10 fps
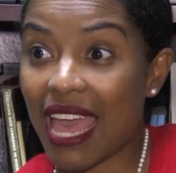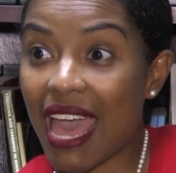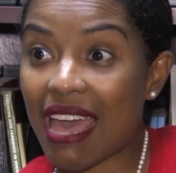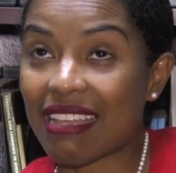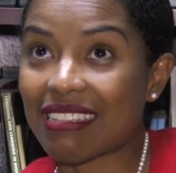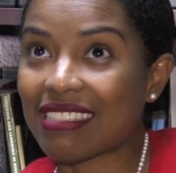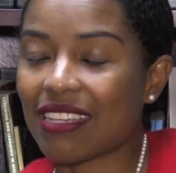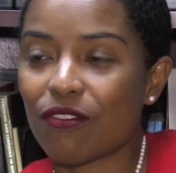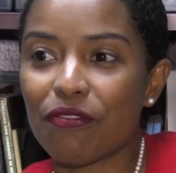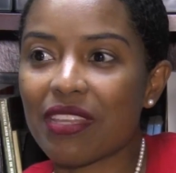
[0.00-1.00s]
and
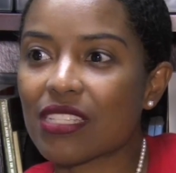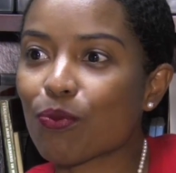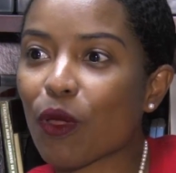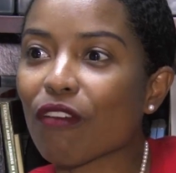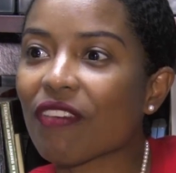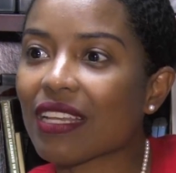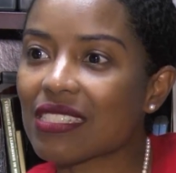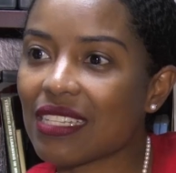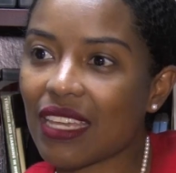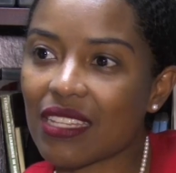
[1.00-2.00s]
it fits
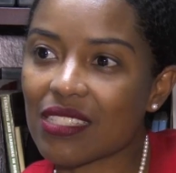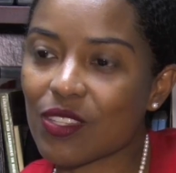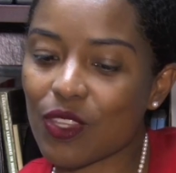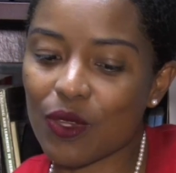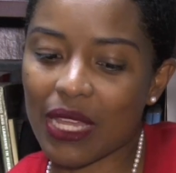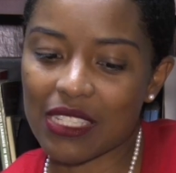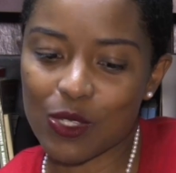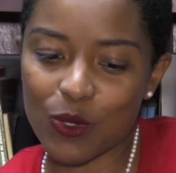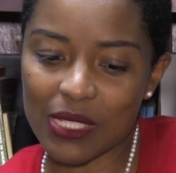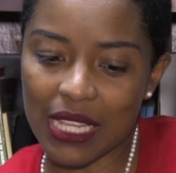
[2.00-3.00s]
perfectly into the
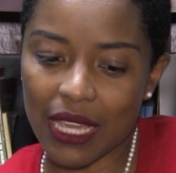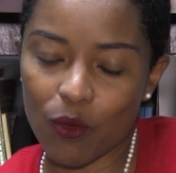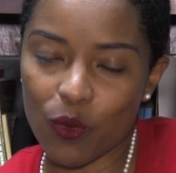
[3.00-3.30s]
UNESCO Day,